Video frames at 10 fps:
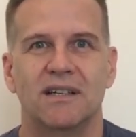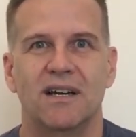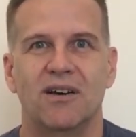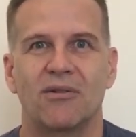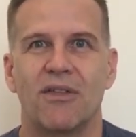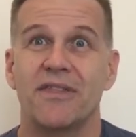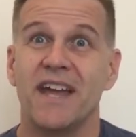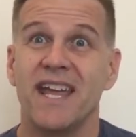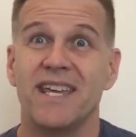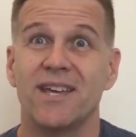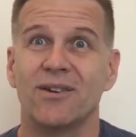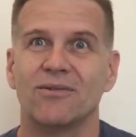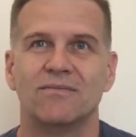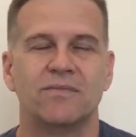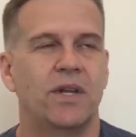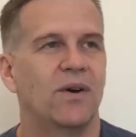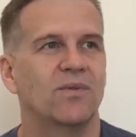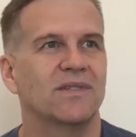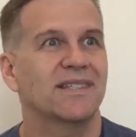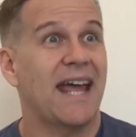Oh, thank you. No,
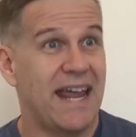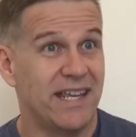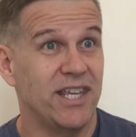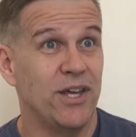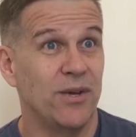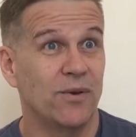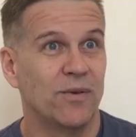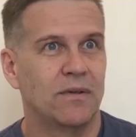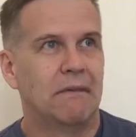thank you.